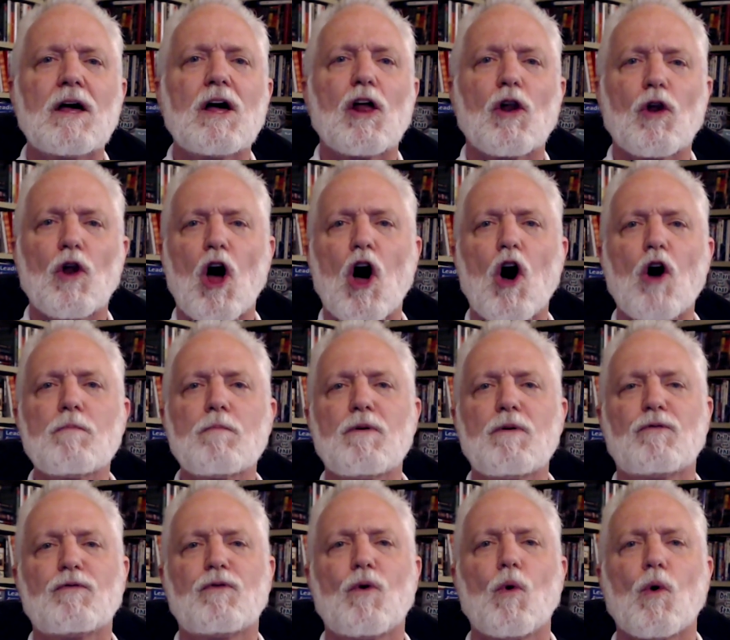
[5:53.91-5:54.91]
long
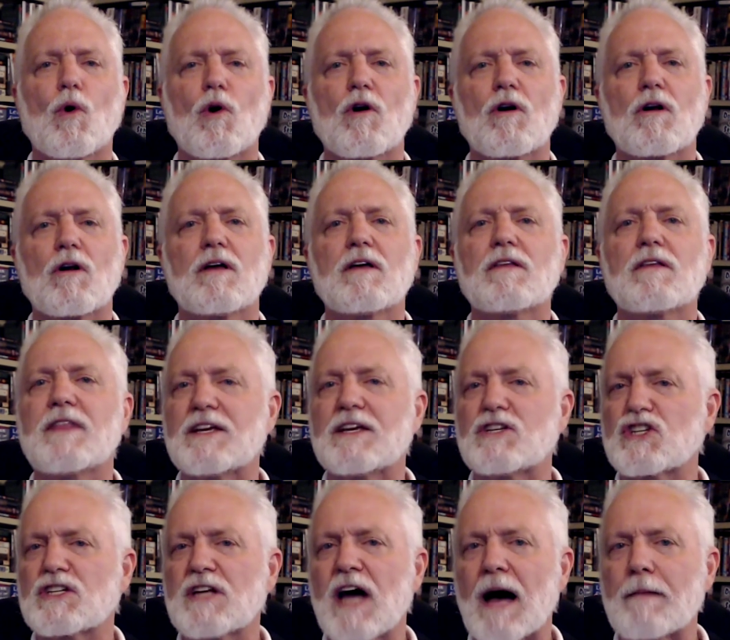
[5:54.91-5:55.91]
before they
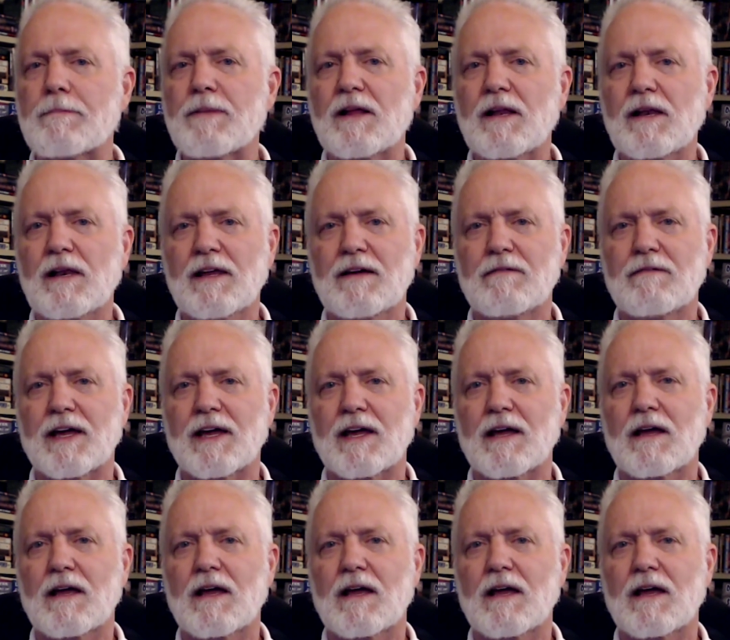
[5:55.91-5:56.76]
stop living.